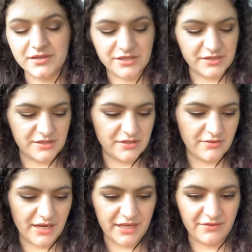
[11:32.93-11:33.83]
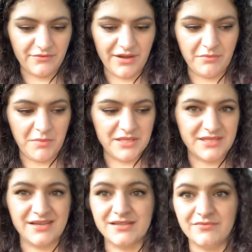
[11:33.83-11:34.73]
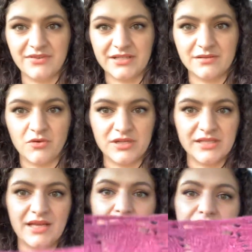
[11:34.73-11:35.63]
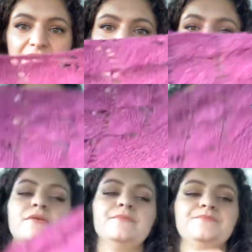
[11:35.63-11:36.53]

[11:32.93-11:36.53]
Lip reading: just so that I can find my mistakes and fix them more easily. But this one also,